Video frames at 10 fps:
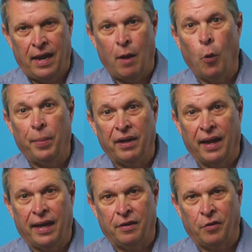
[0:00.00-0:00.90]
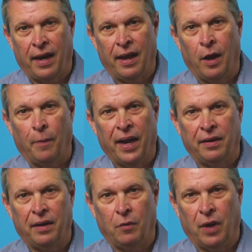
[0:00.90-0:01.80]
and we'll be glad to try to help out
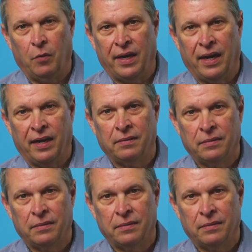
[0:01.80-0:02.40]
any way we can.